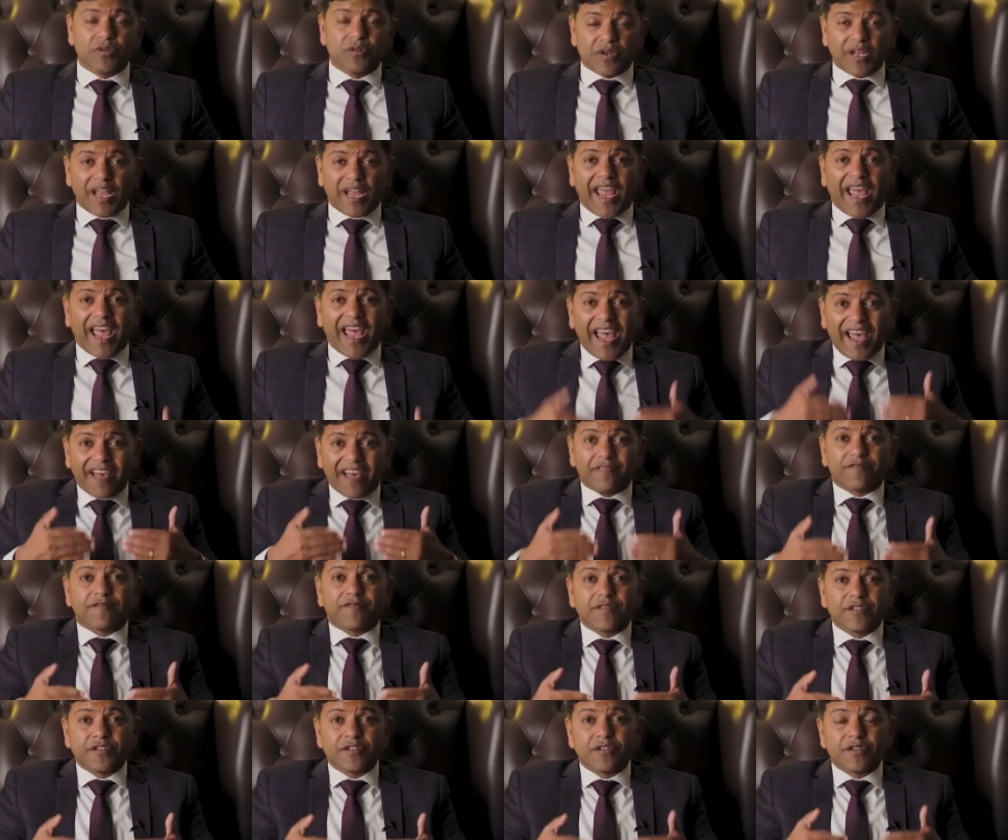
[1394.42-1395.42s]

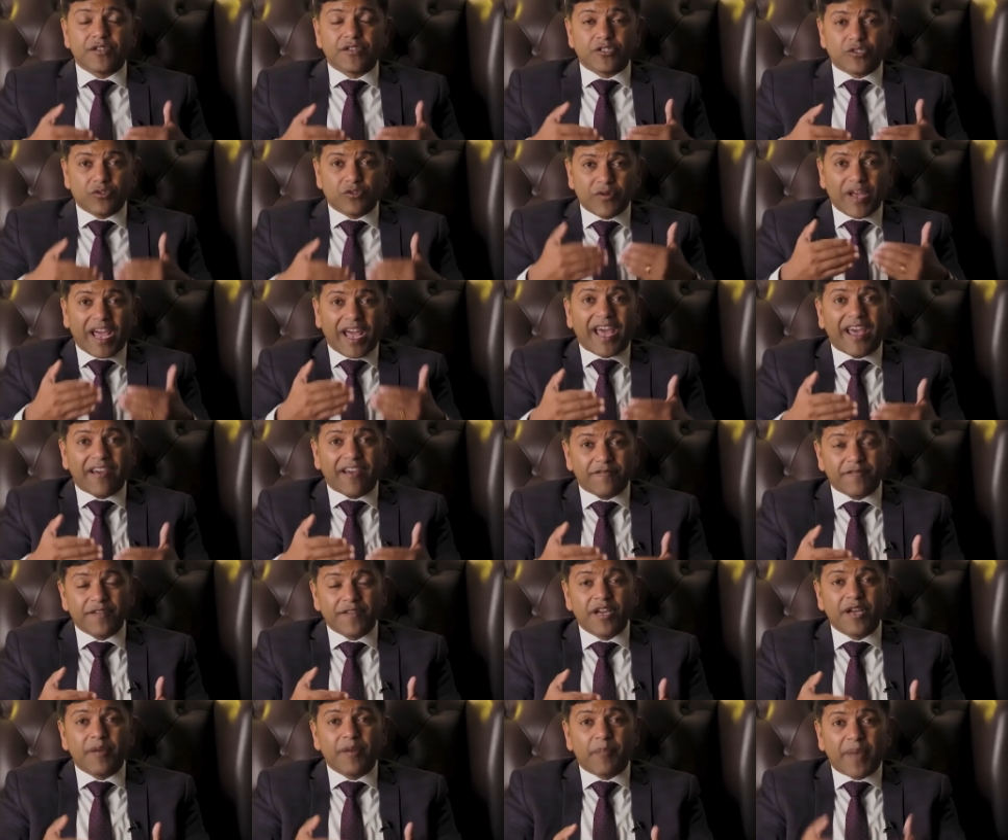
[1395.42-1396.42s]
have to have
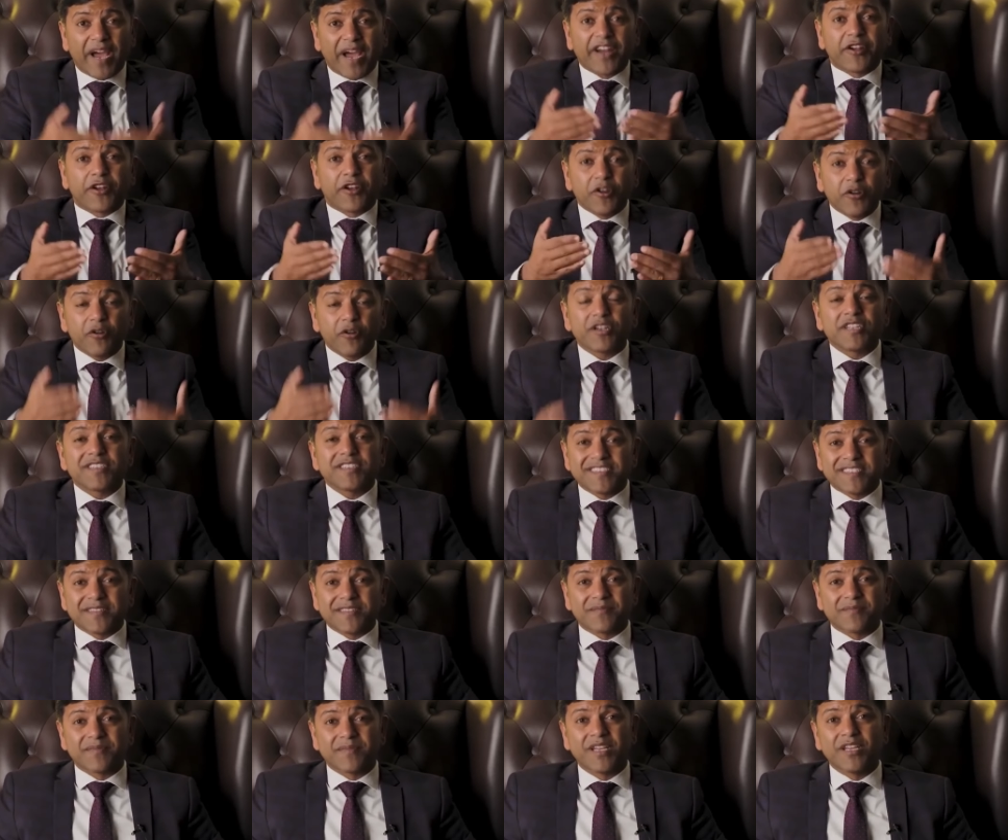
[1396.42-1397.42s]

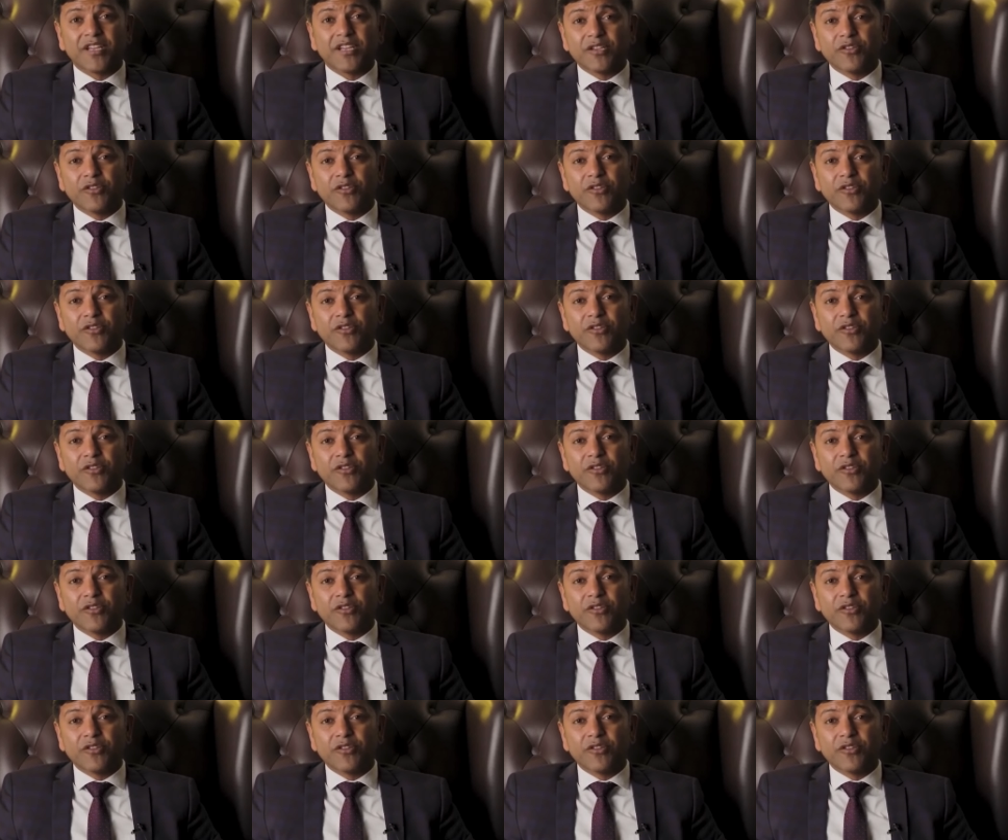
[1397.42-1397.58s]
patriotism,